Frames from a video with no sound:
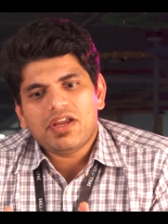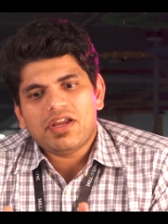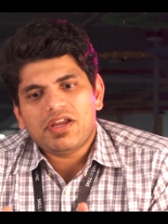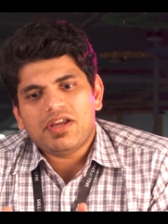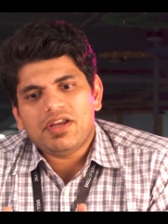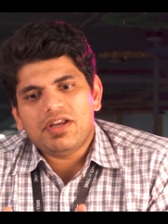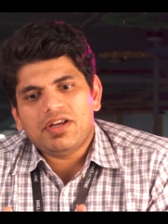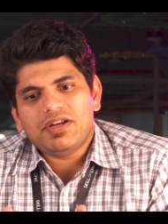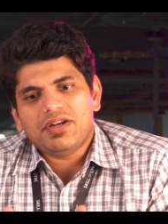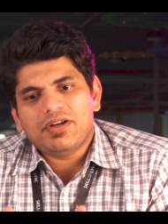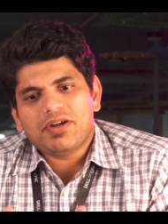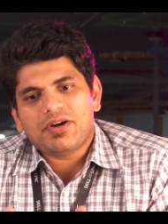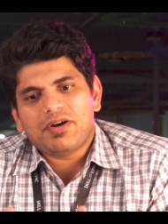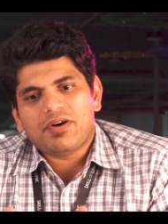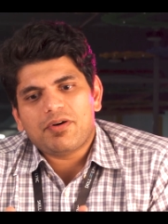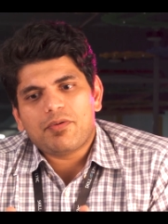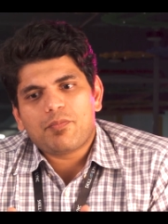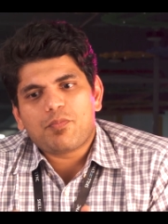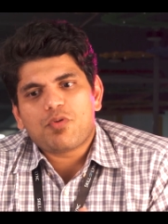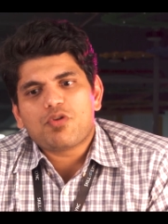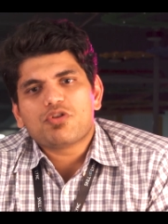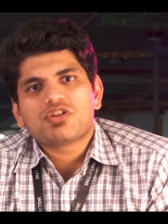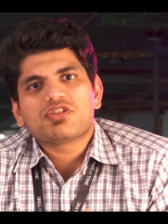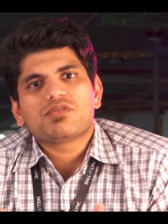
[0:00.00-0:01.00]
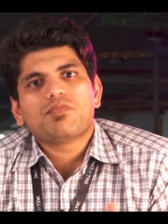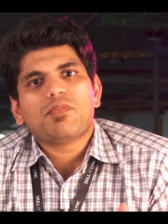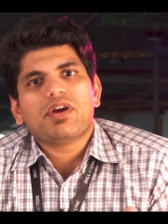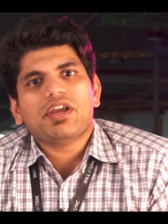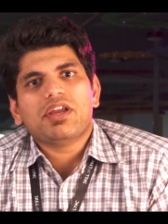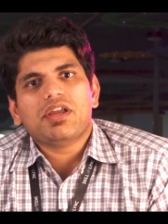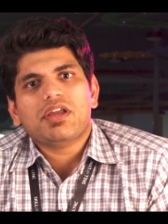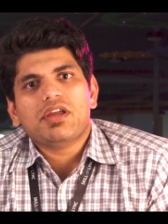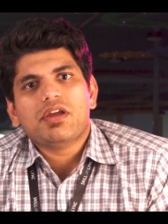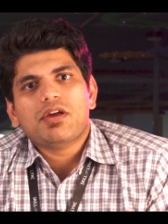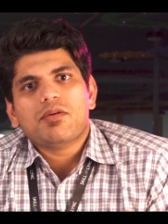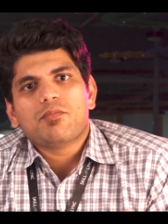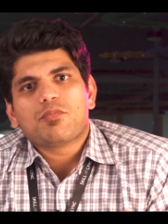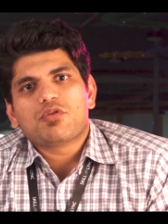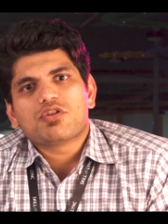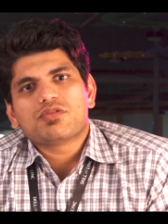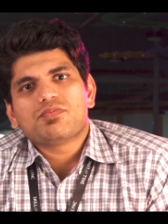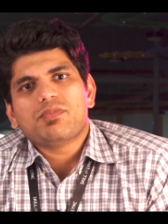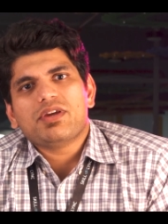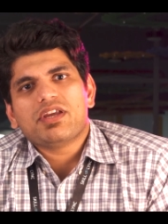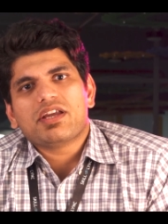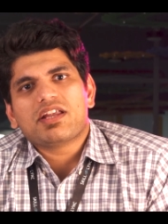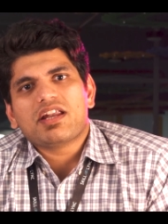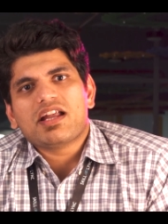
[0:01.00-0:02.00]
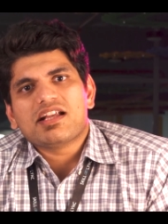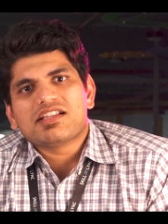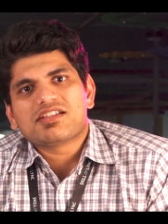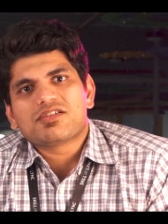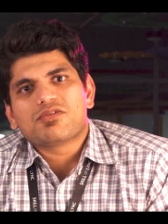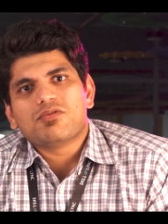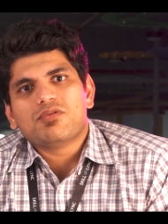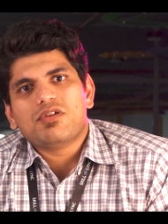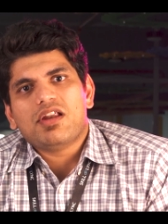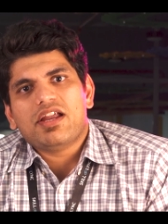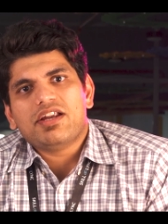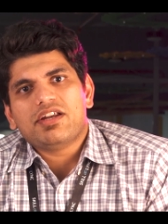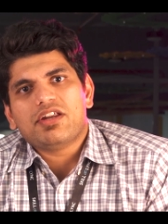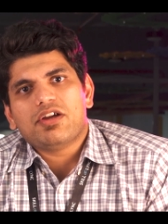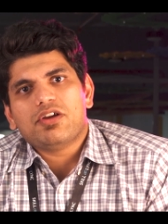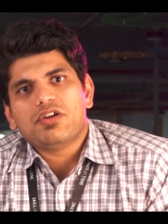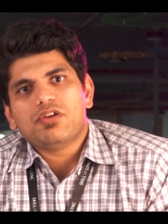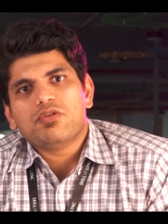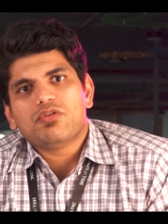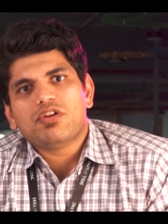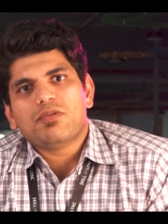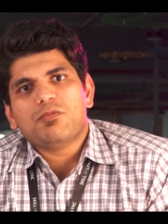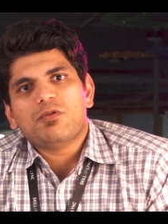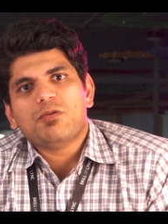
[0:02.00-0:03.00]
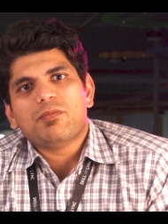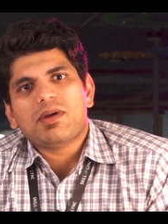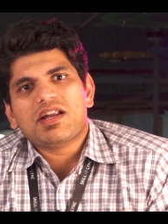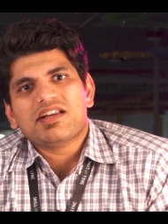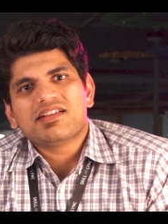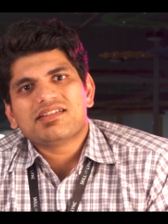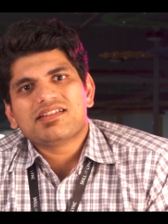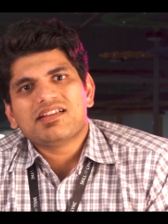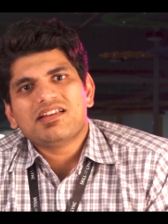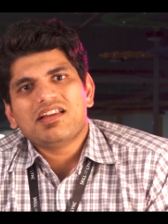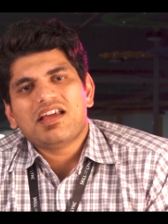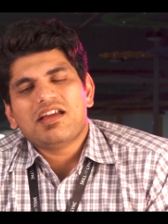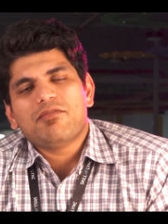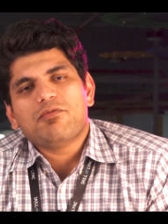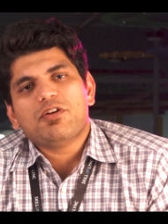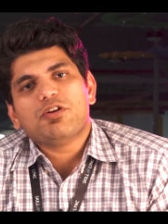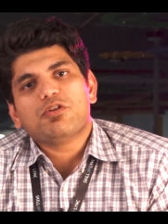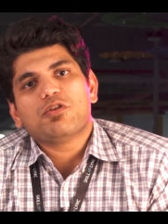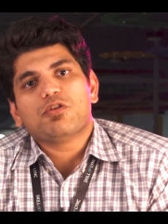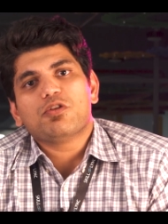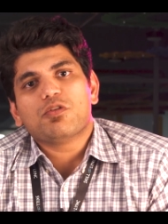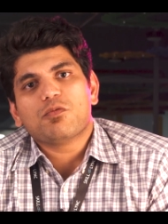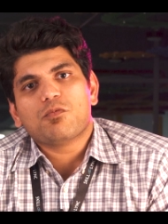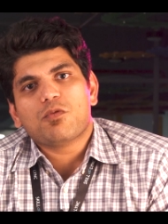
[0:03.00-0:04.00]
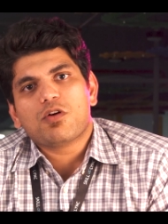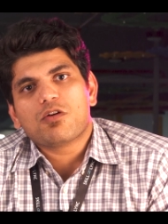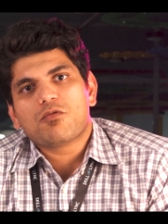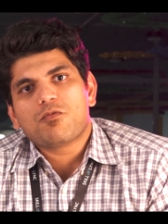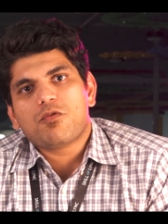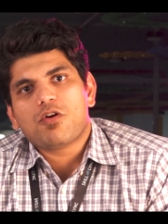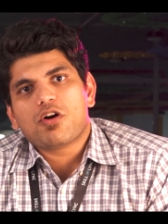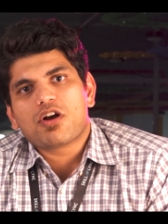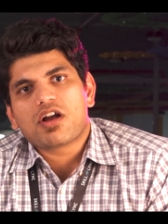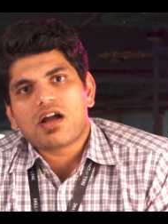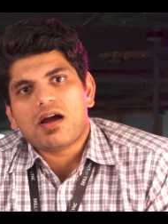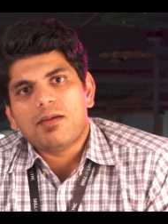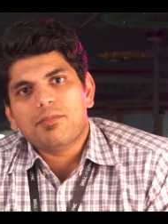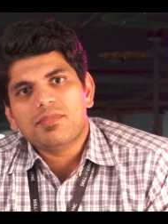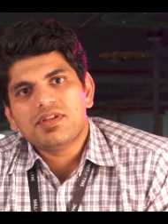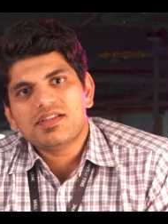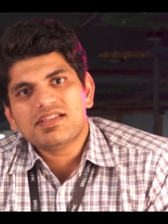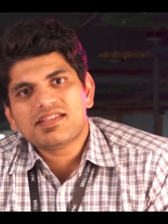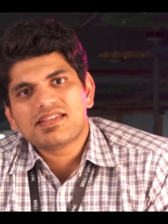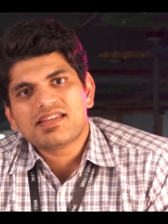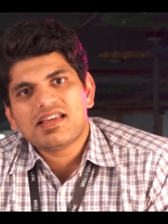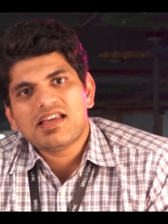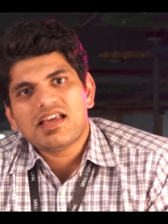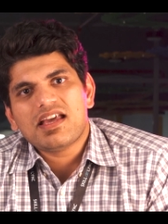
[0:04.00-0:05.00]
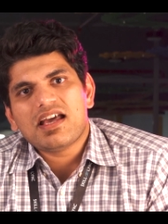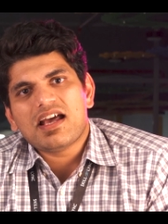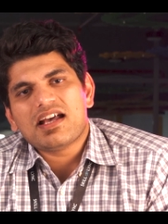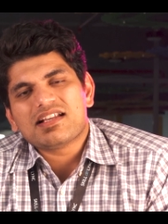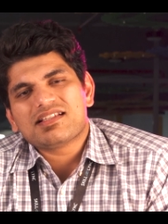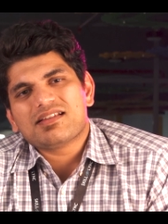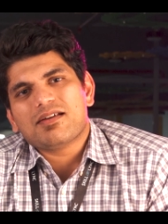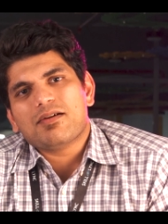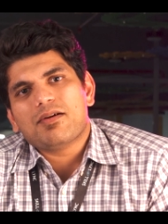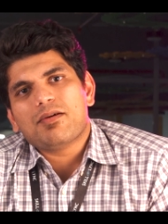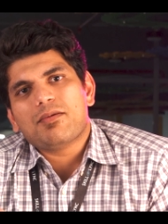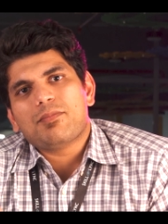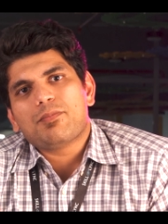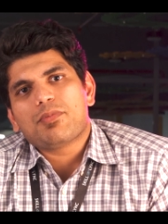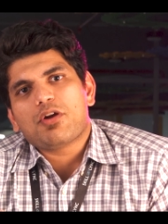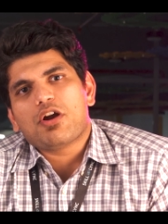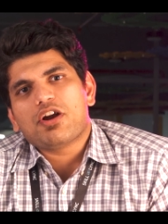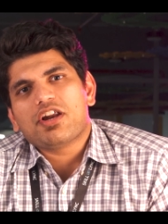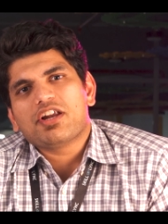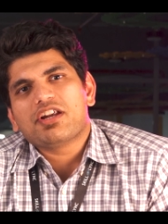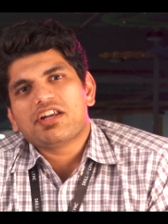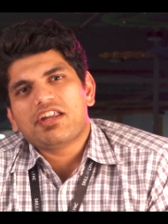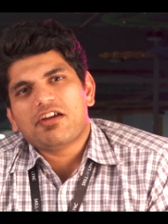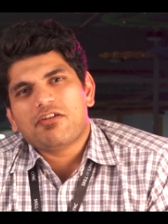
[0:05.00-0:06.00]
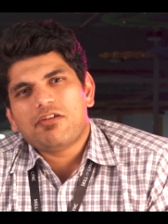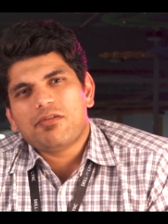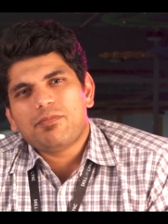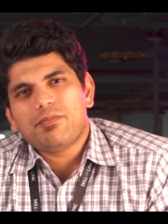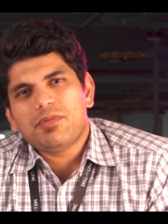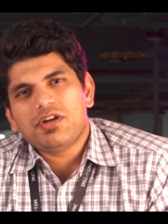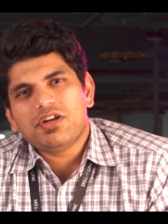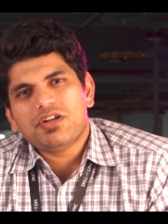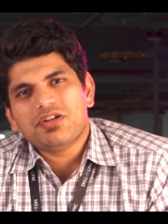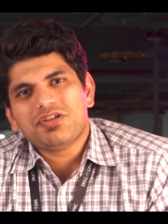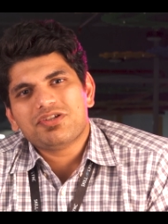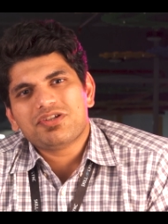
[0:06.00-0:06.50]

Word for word: And uh, post my post my grad school at uh, UW Madison, I went on to work for Cummins as a product development